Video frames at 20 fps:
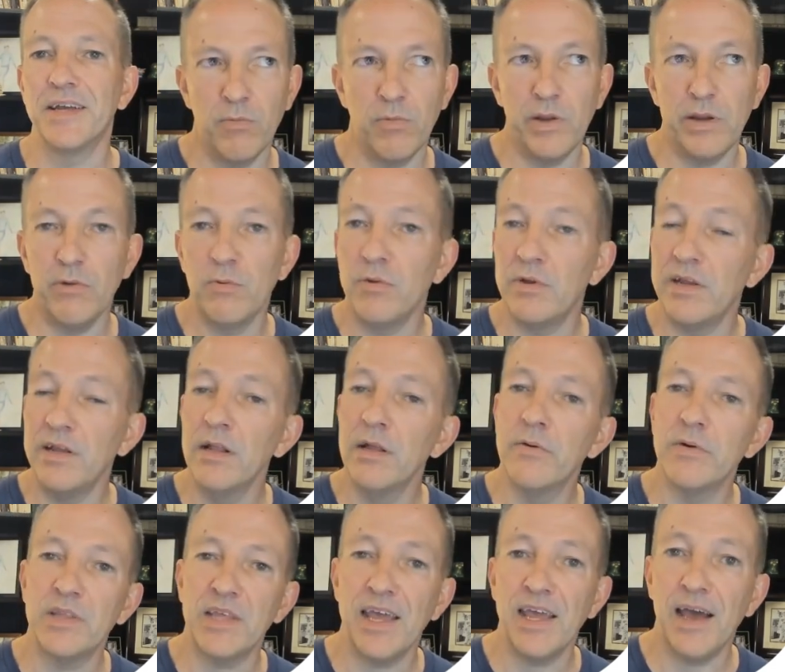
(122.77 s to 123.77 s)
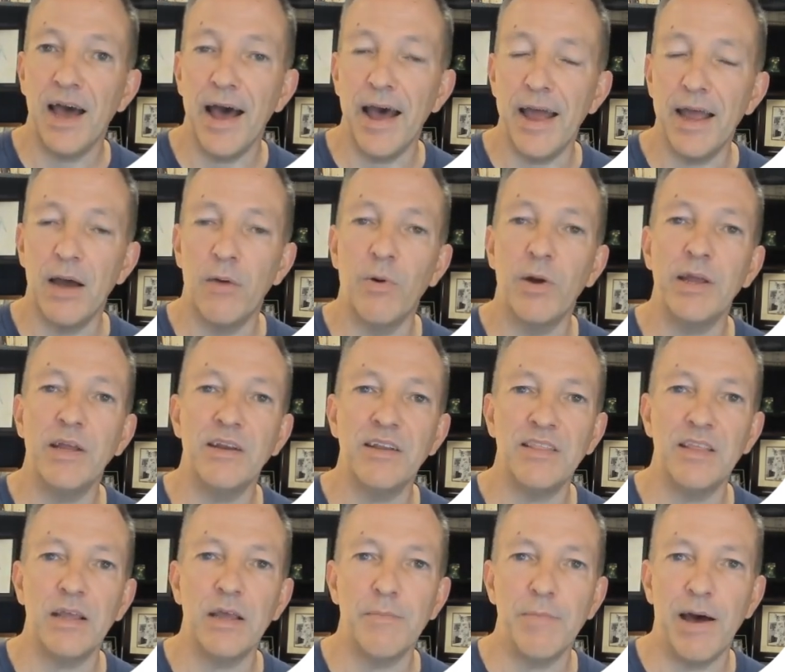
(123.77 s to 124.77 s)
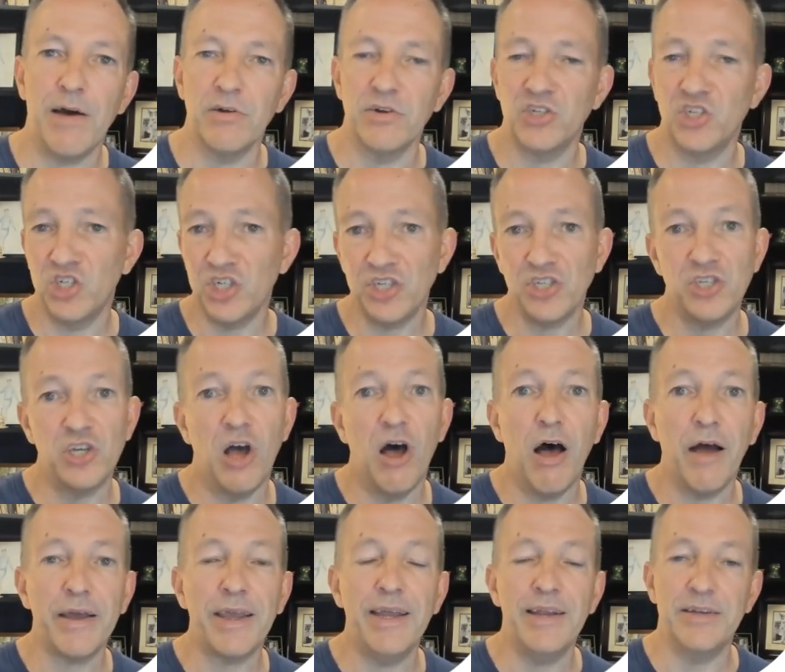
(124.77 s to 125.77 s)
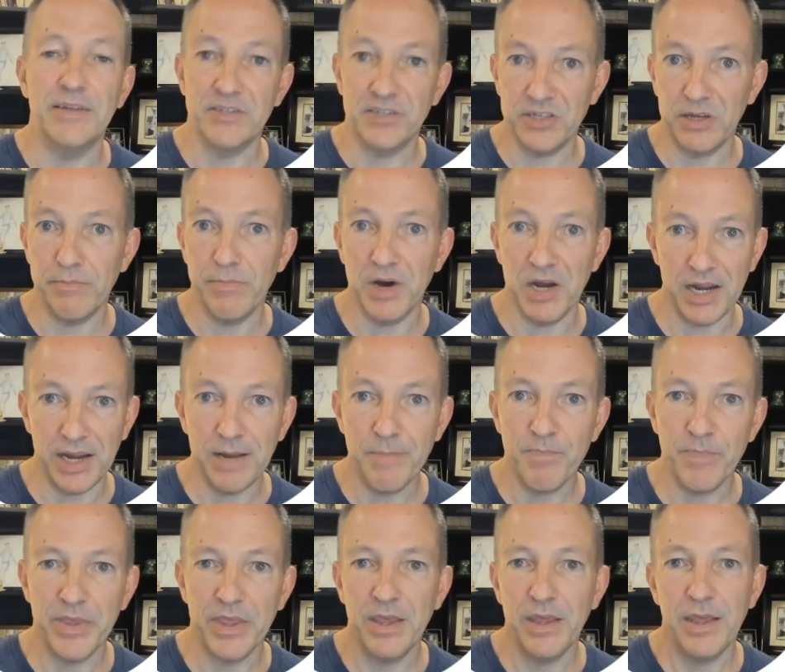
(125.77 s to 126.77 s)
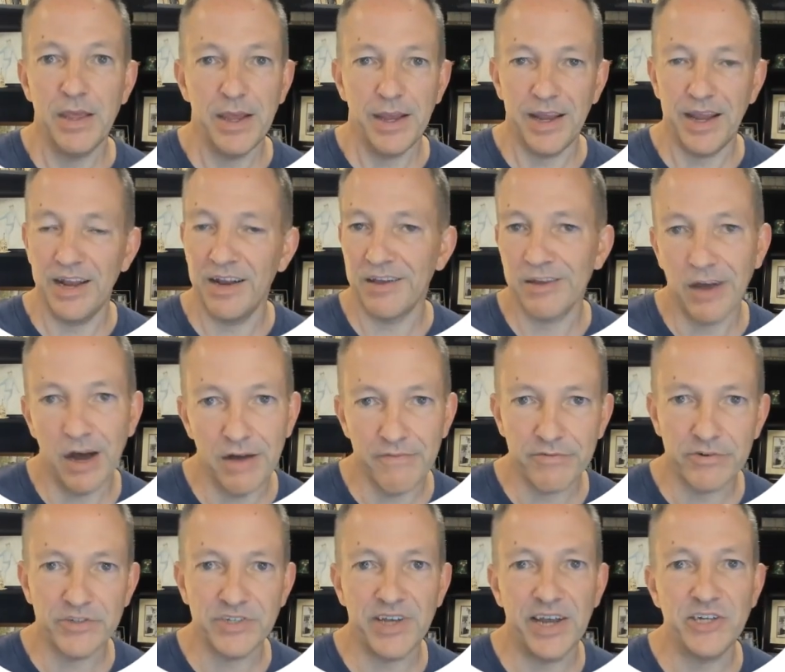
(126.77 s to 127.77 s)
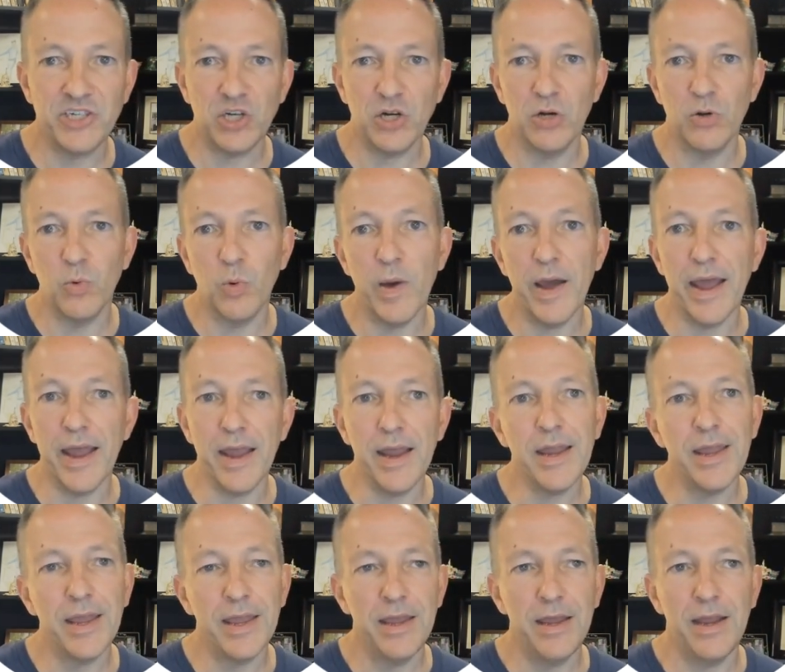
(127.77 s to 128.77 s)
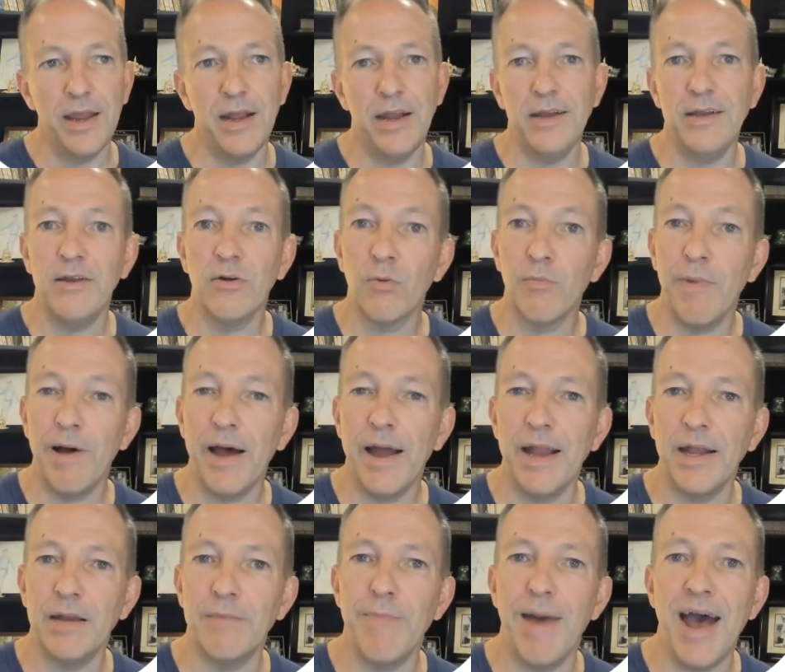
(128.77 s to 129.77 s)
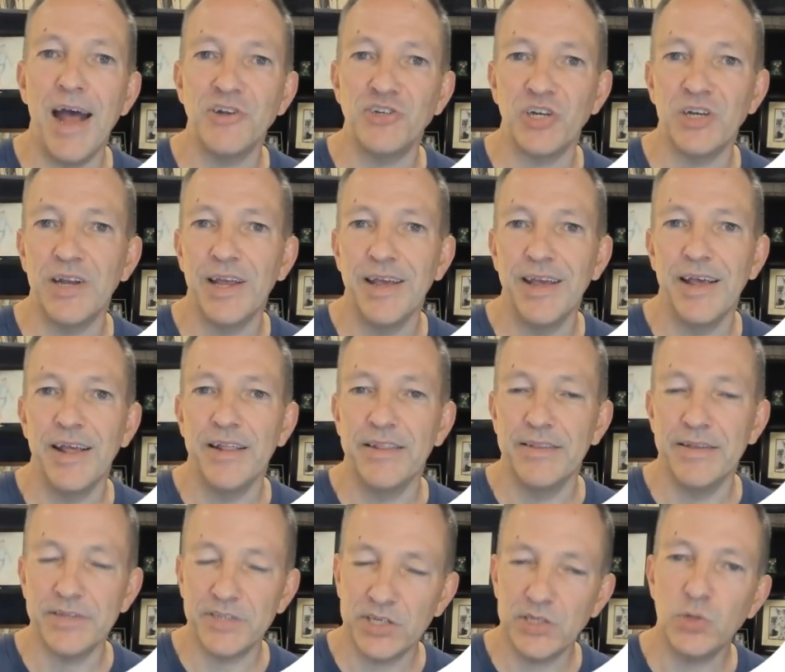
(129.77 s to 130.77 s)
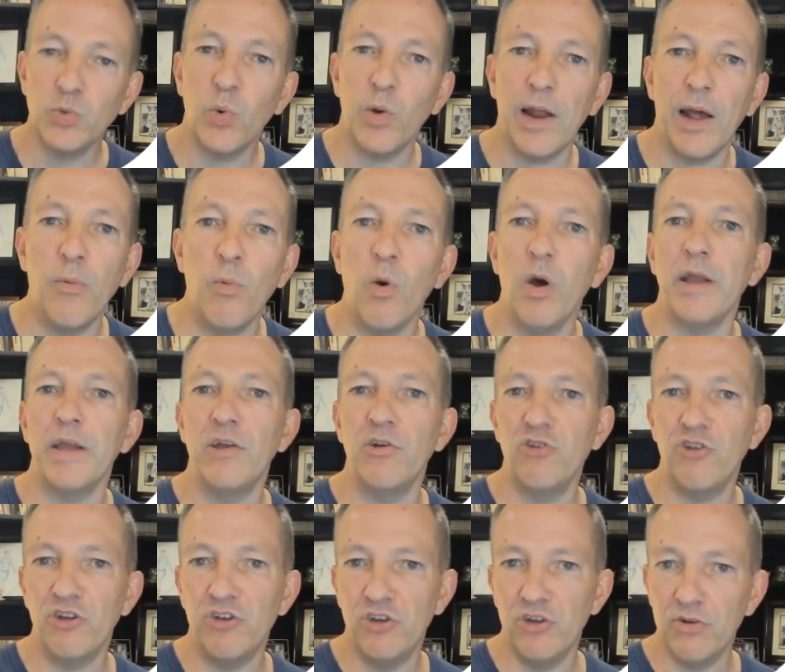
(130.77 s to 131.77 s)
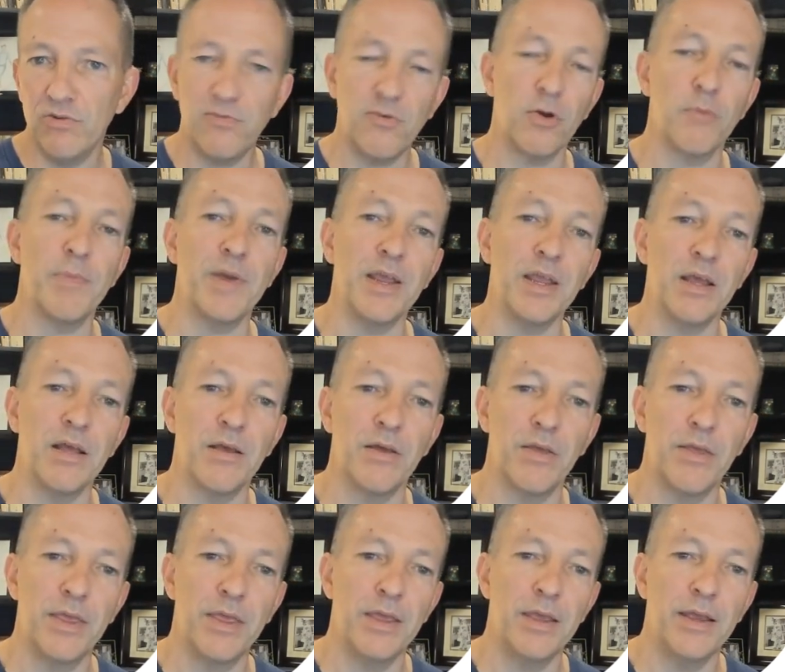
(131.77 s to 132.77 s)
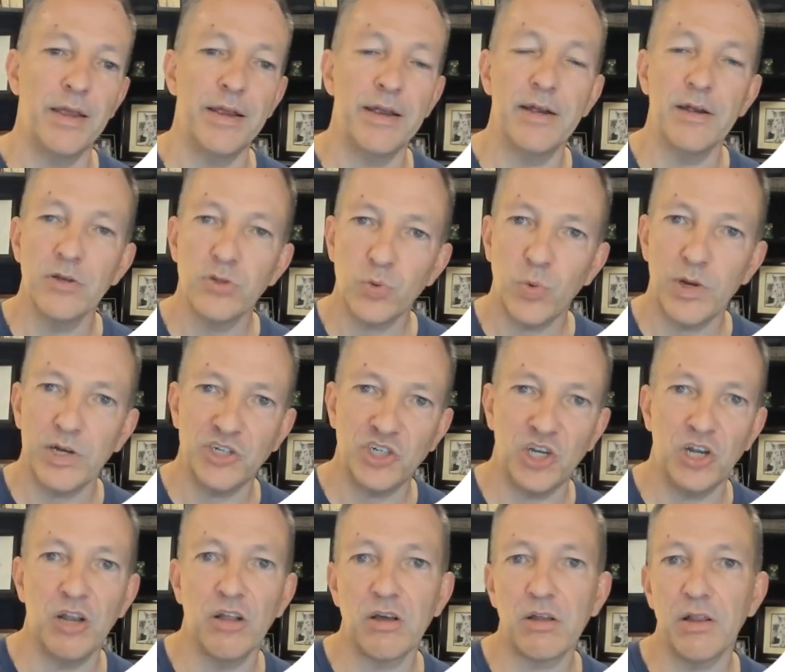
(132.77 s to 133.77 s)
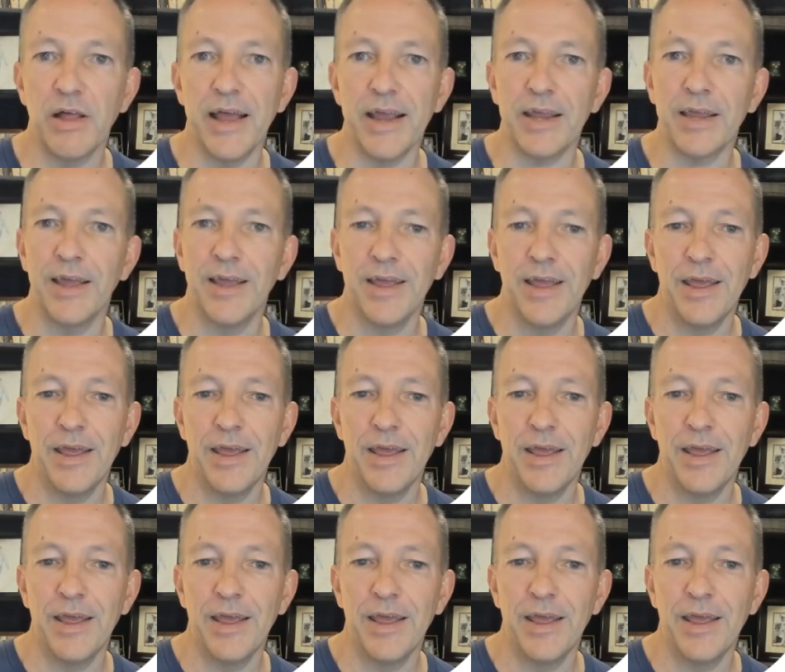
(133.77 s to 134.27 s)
When you deal with AI, I want you to think about just talking to somebody in a conversational way. And in your mind, imagine, this is what I want you to do for me. Here's what it should look like.